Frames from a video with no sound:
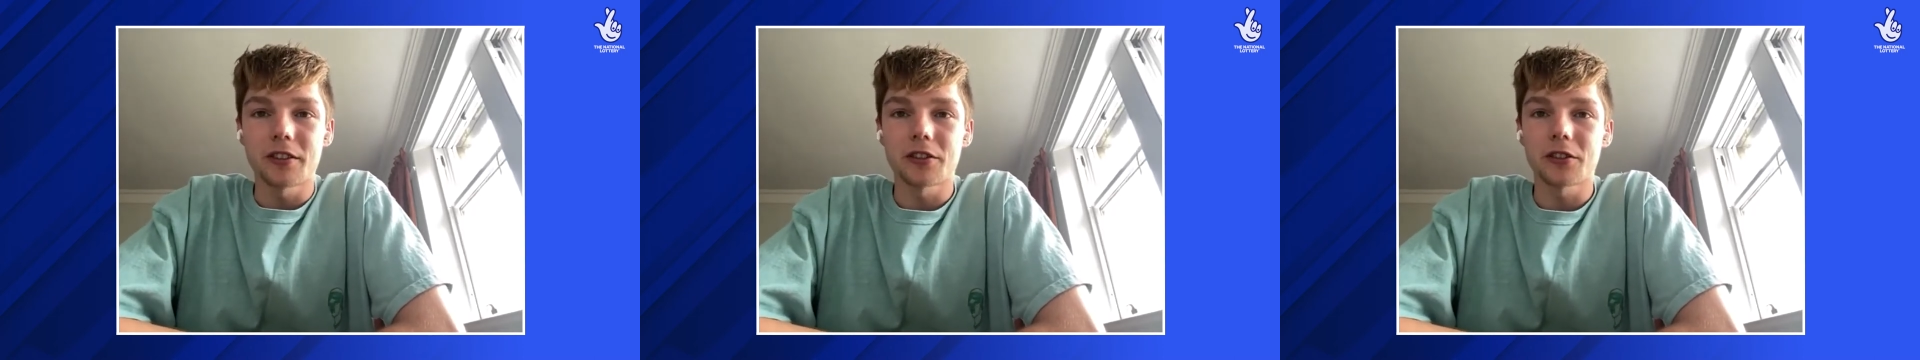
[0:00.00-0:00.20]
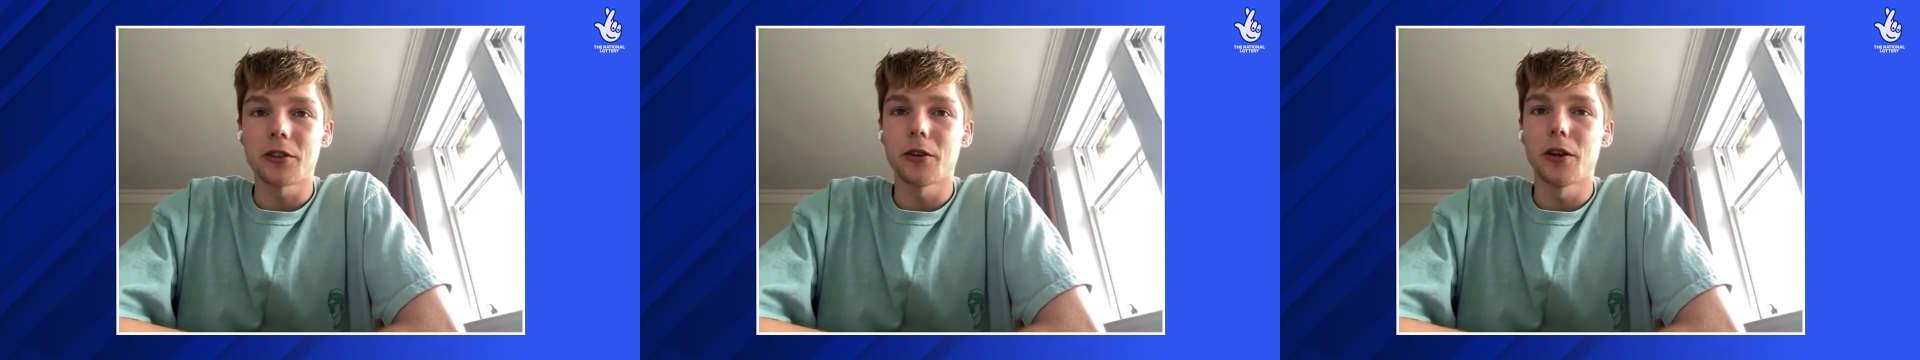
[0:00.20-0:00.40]

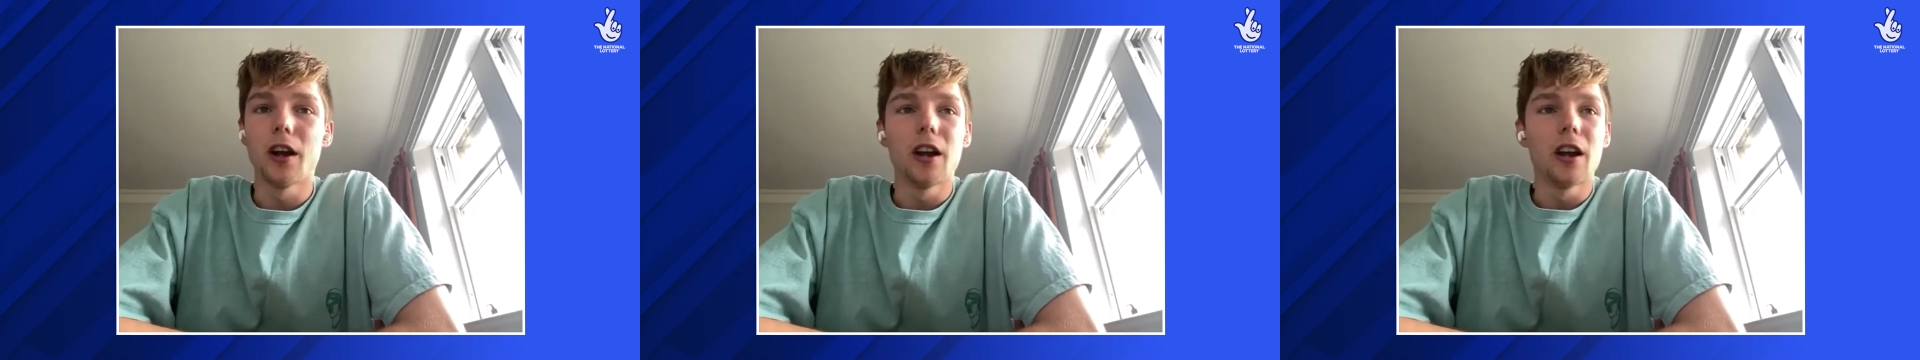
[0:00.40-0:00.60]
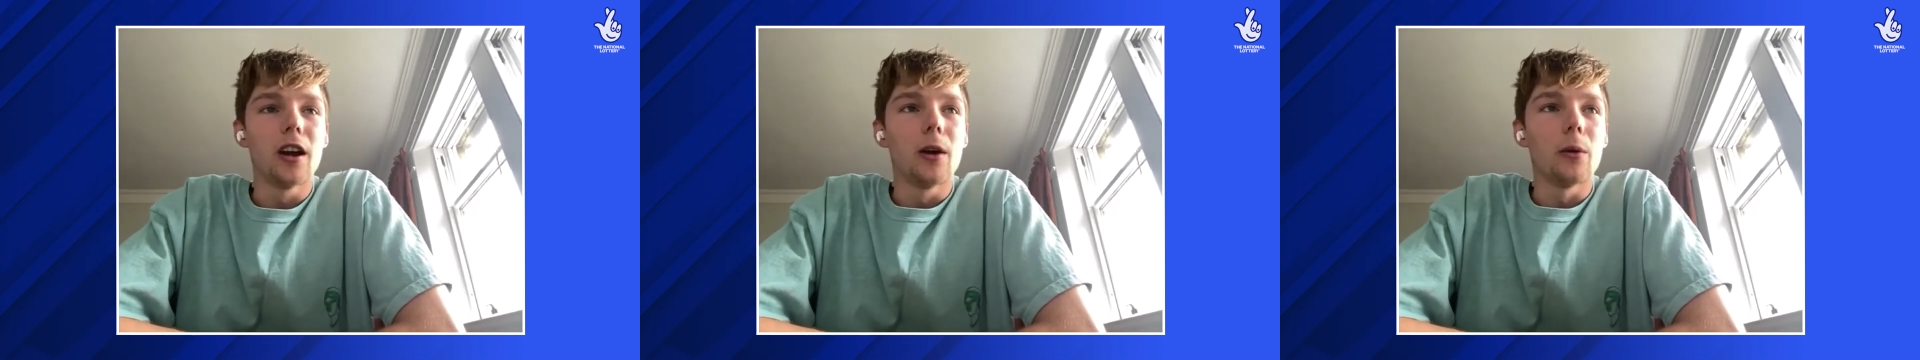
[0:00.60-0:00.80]
So
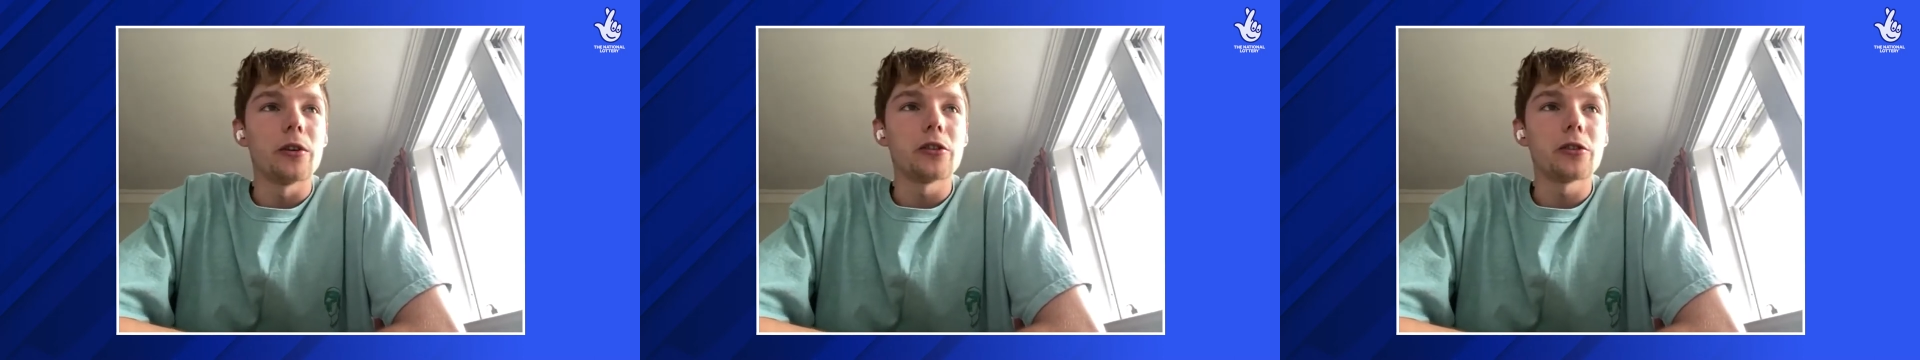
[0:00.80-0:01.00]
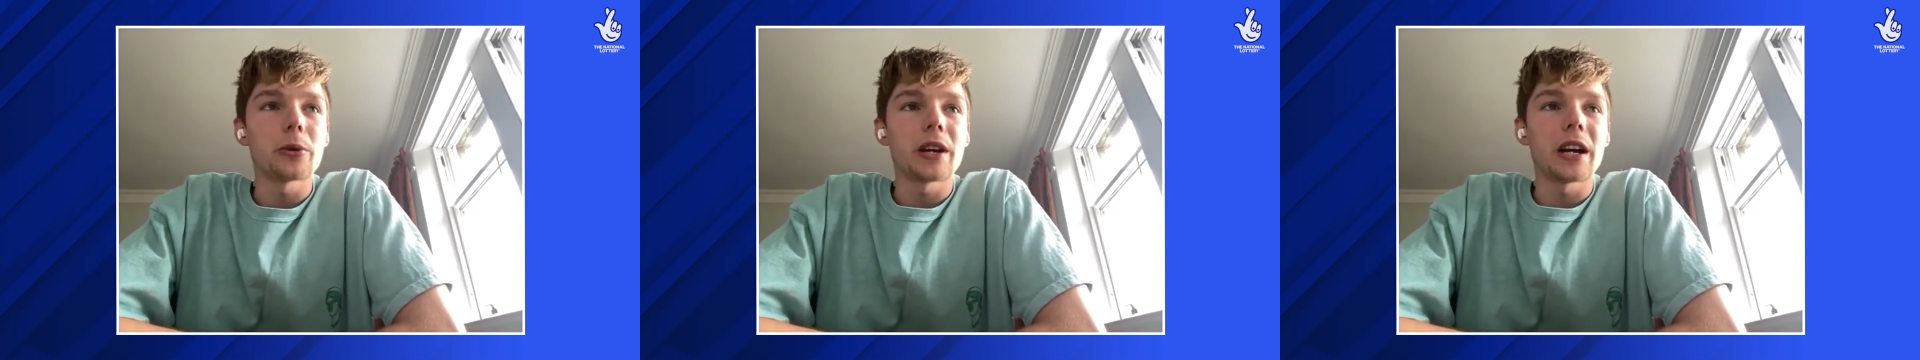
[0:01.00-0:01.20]
we
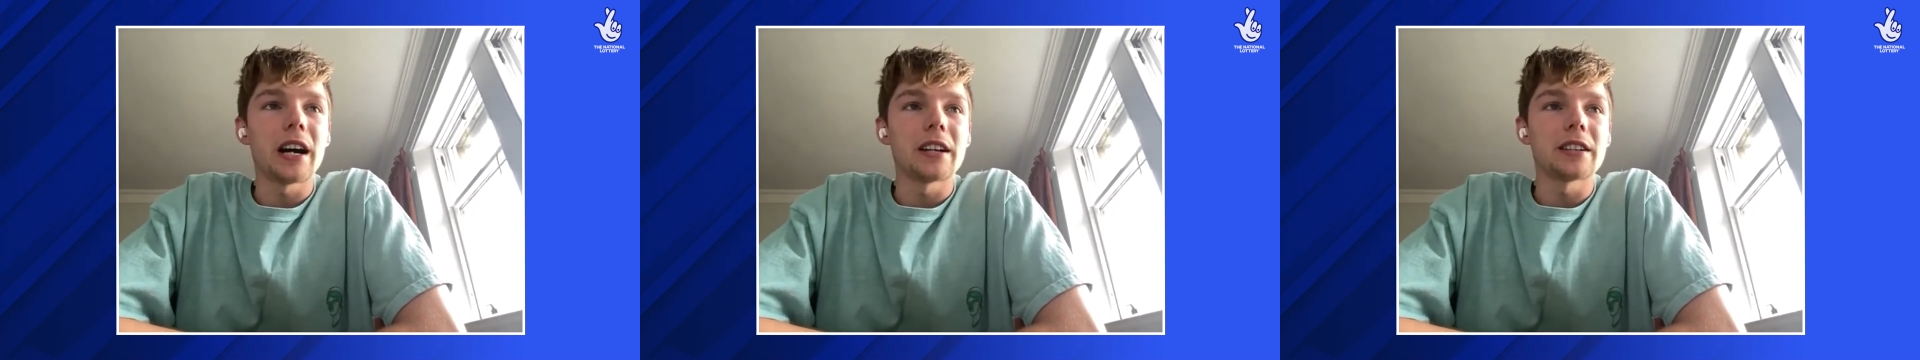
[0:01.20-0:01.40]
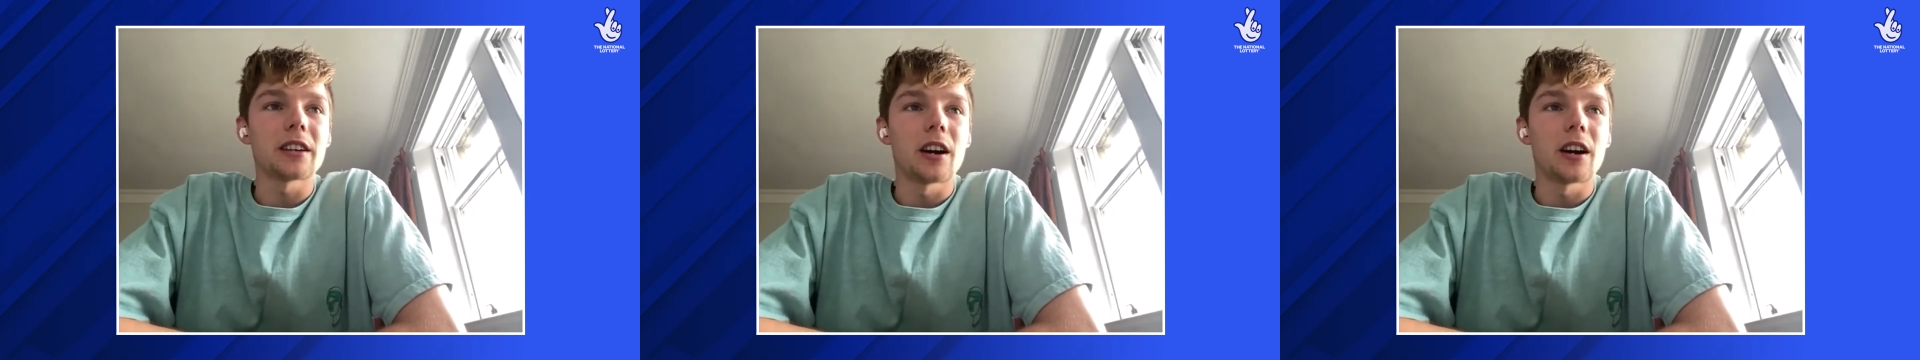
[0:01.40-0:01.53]
knew we had